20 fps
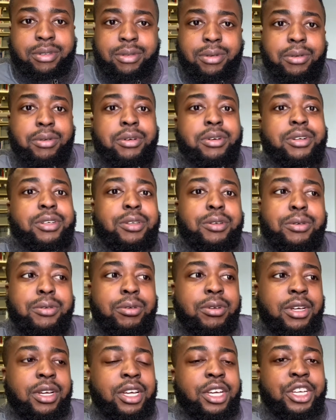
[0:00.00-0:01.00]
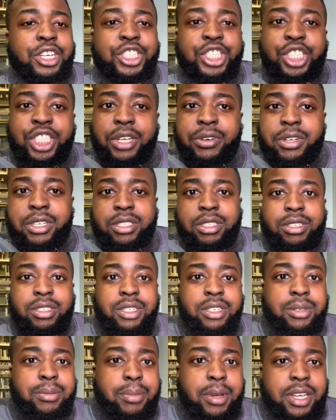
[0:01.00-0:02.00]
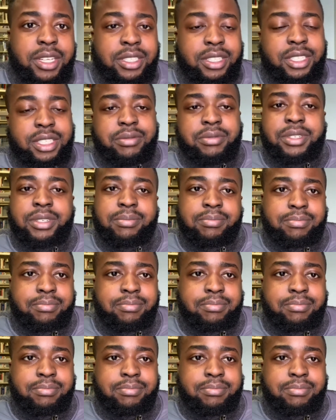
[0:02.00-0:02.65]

or you share it to the main TV.